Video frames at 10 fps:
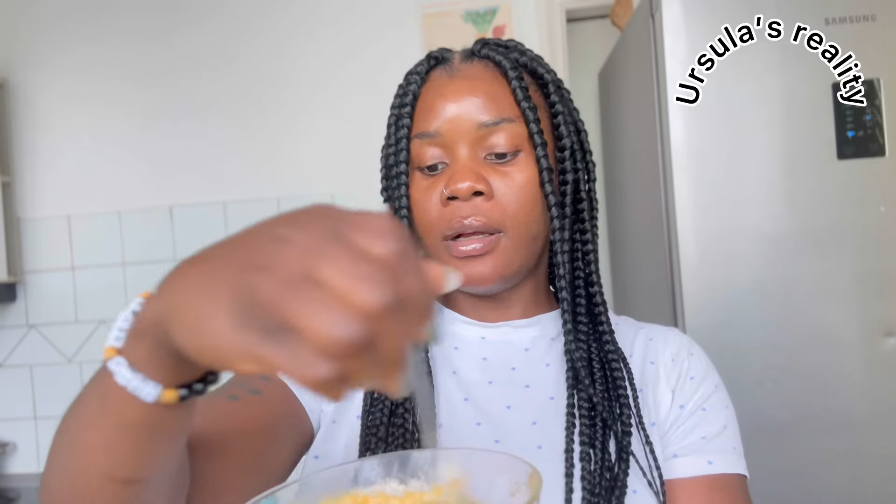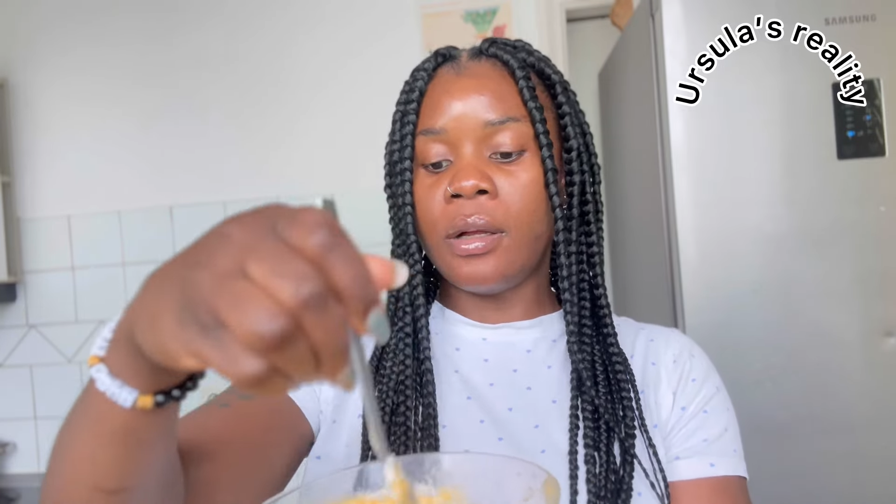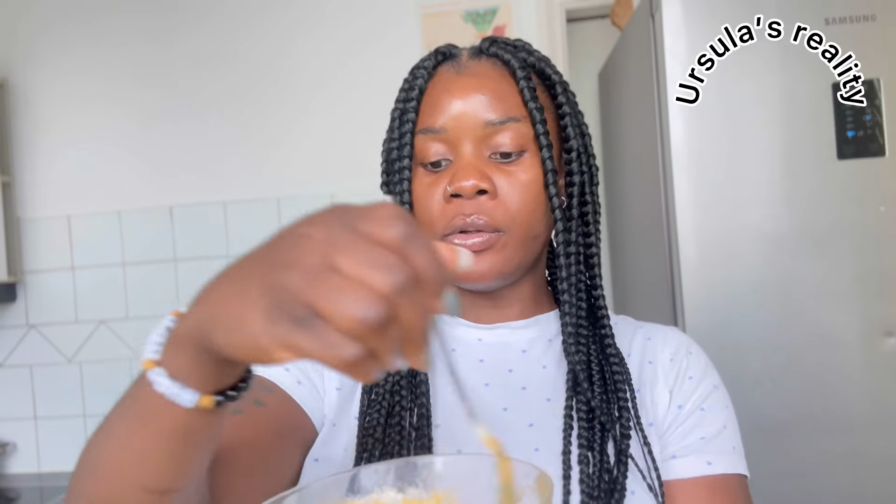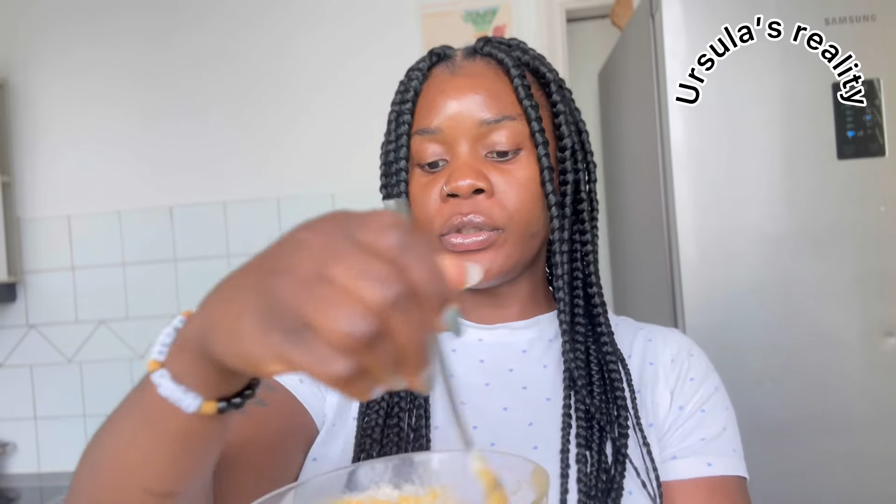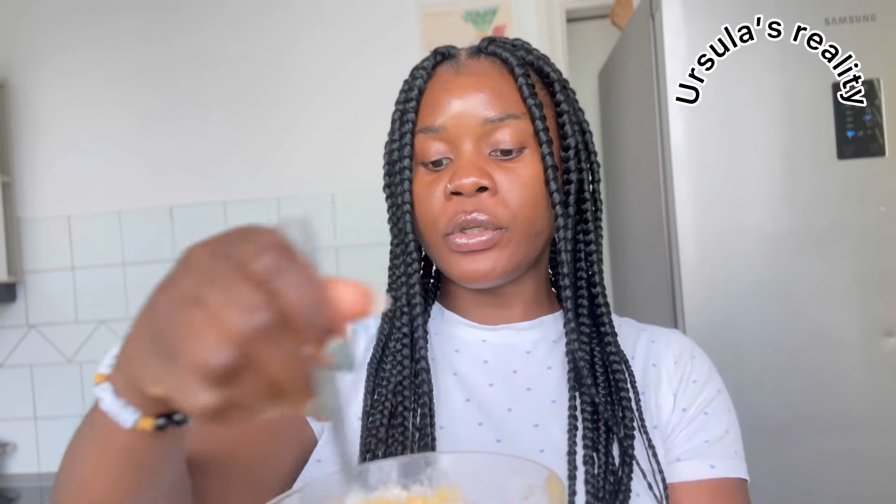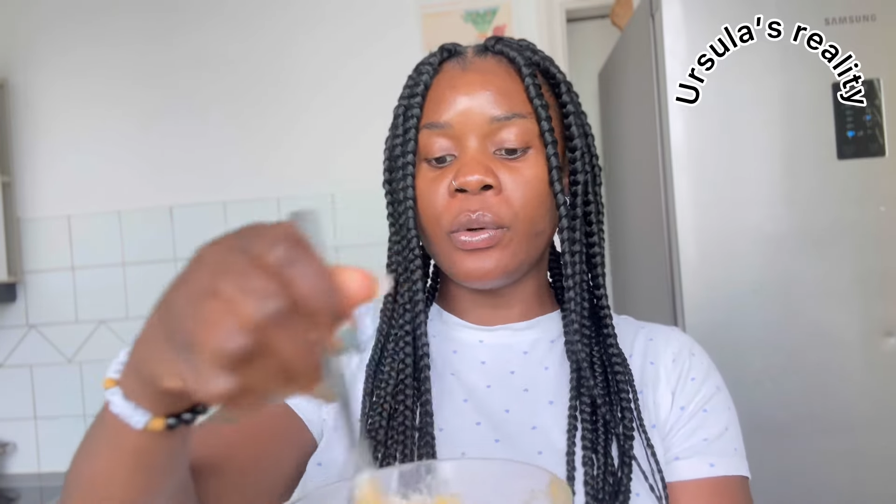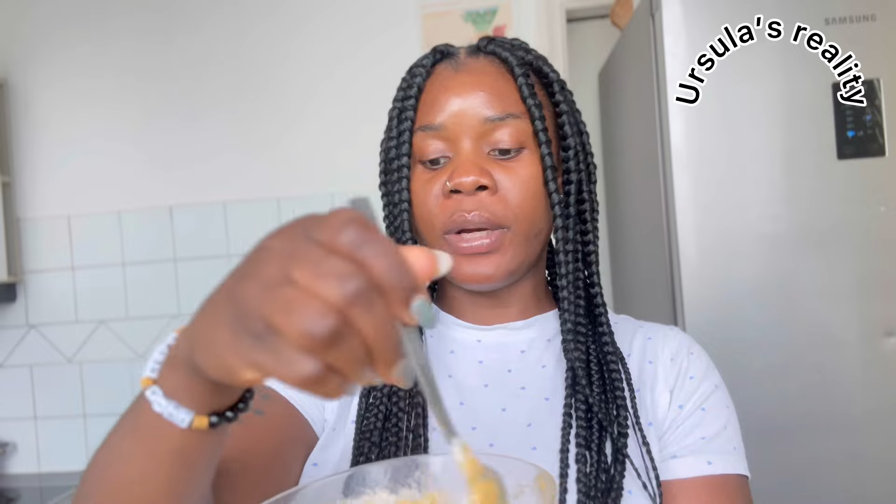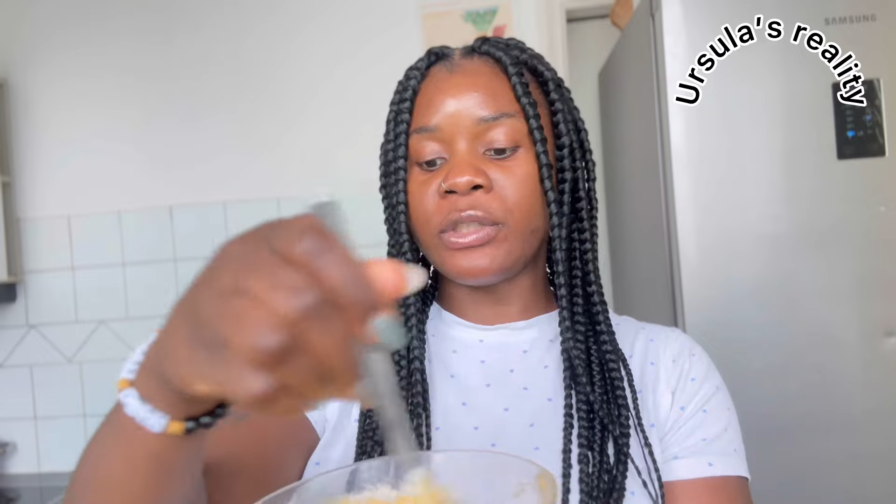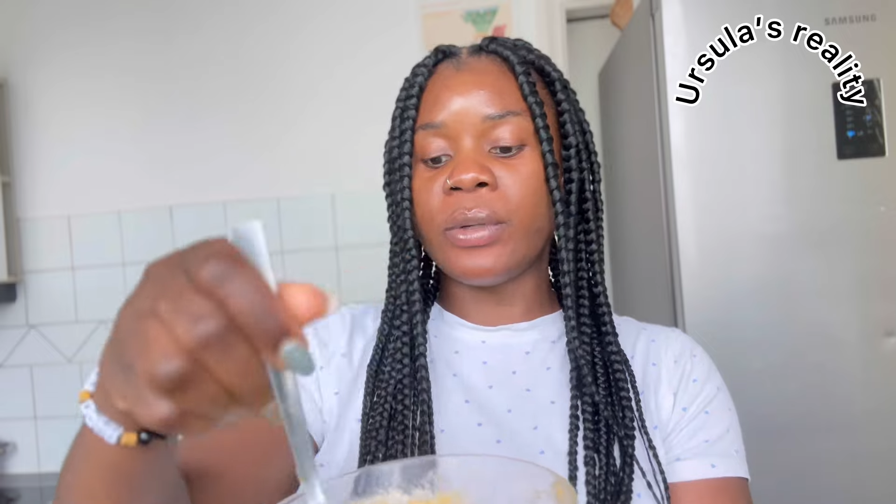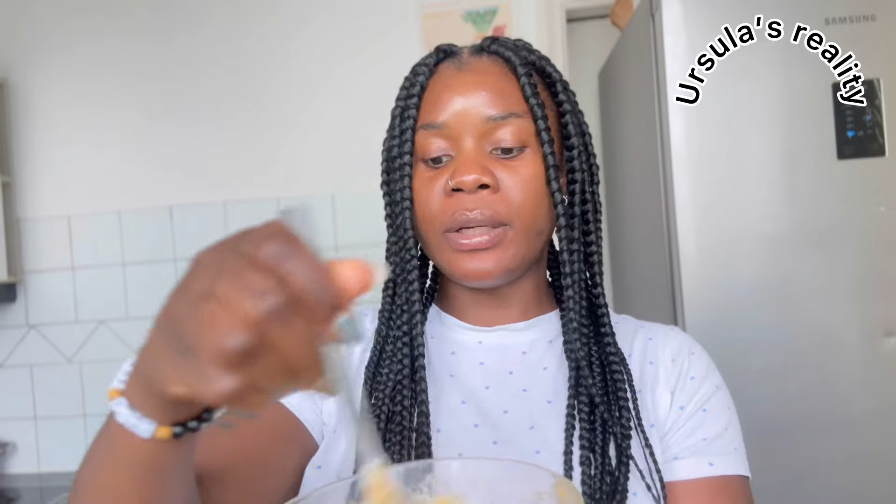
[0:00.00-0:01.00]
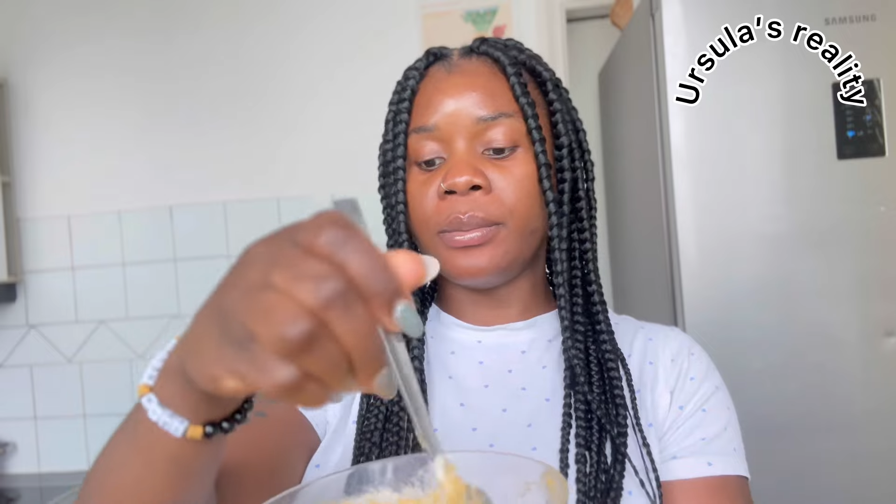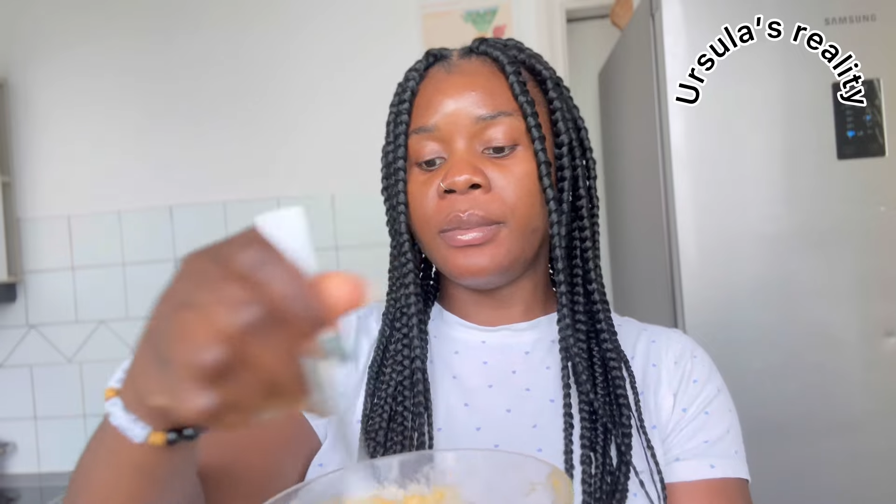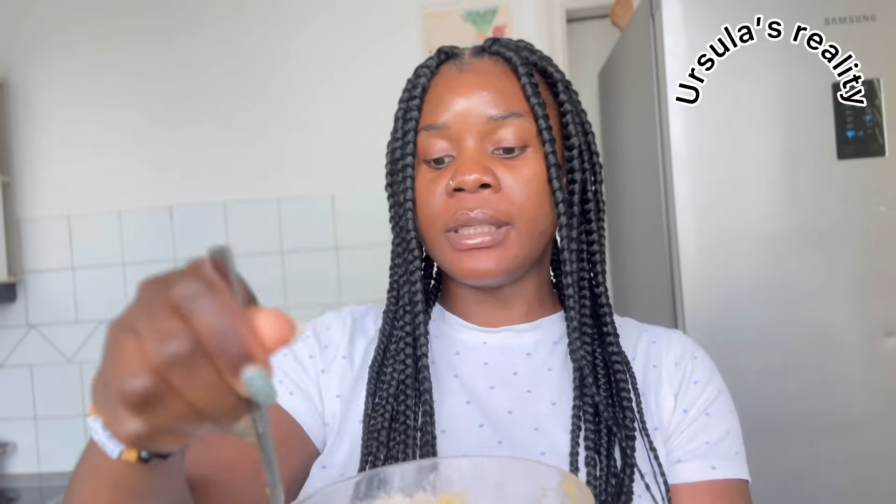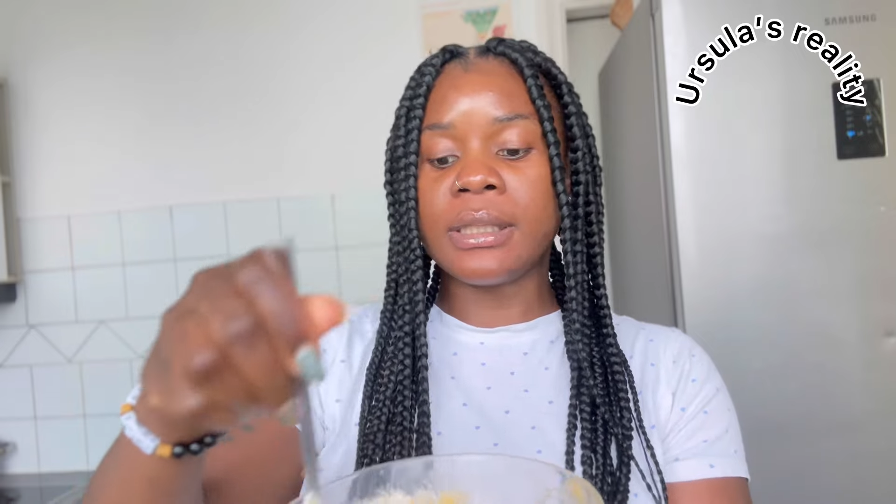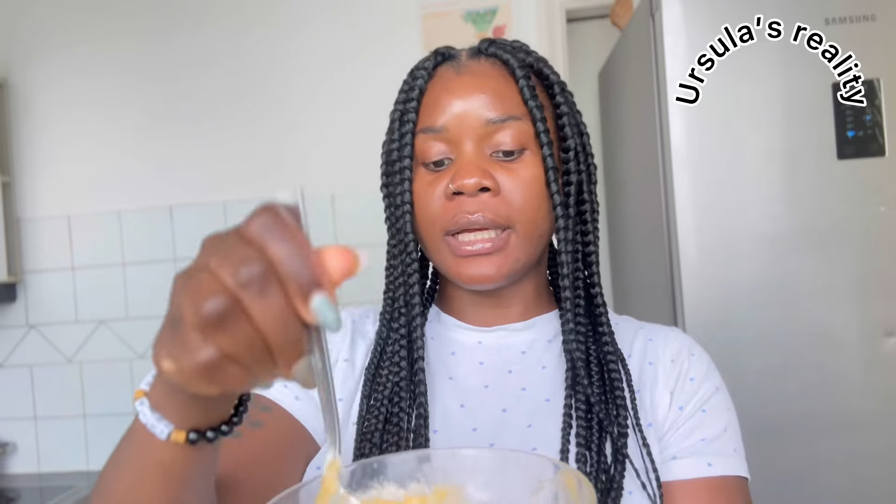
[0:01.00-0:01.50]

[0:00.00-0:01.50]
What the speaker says: Also, I try to mix,